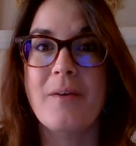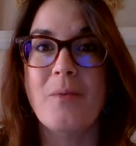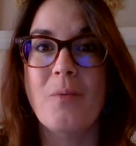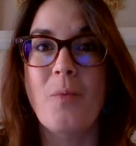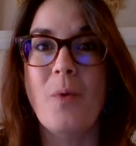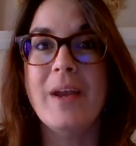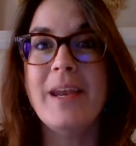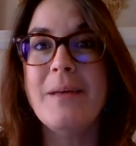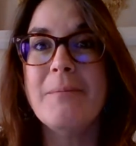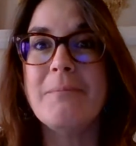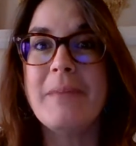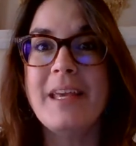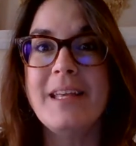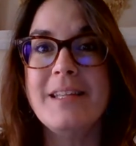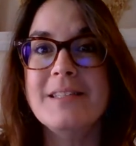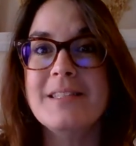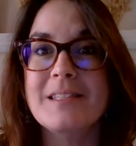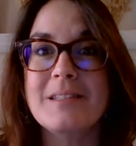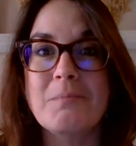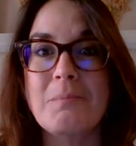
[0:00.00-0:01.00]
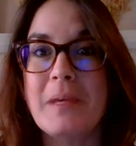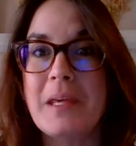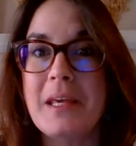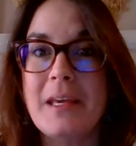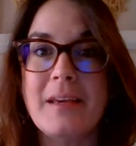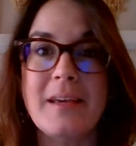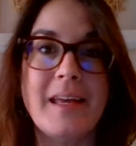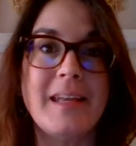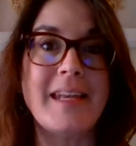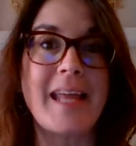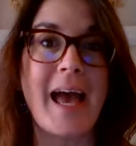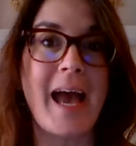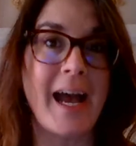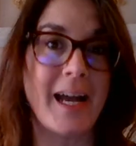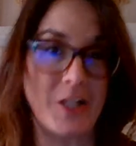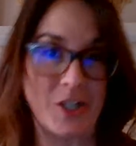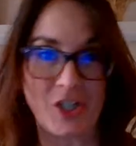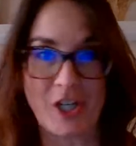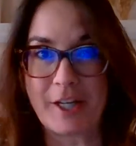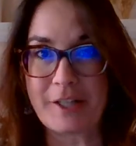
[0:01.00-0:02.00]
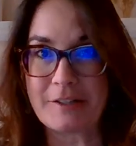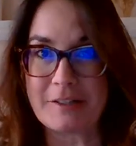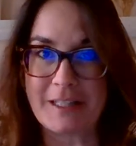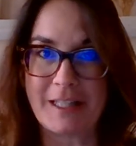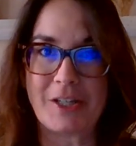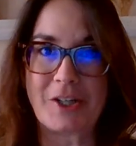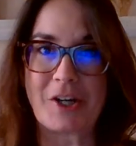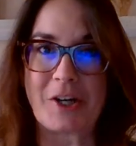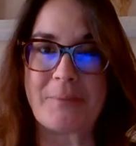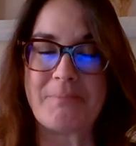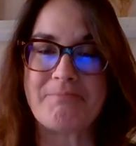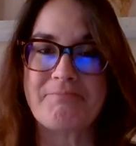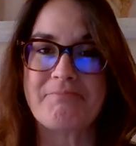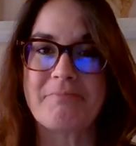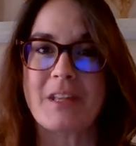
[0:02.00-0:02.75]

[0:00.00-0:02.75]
what it means to be an agile leader.